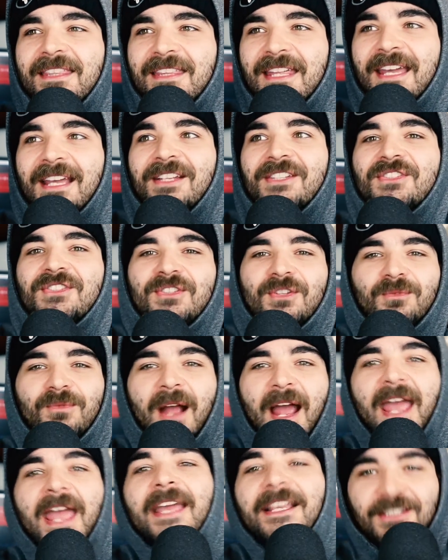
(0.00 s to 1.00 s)
things the
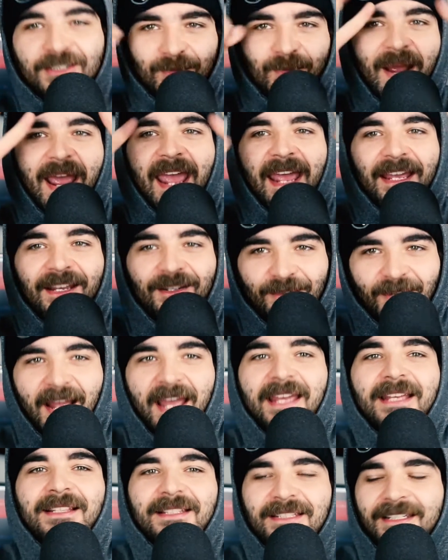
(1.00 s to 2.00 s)
right way,
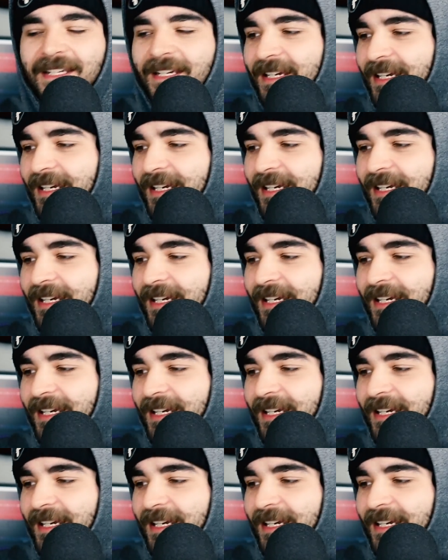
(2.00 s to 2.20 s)
right?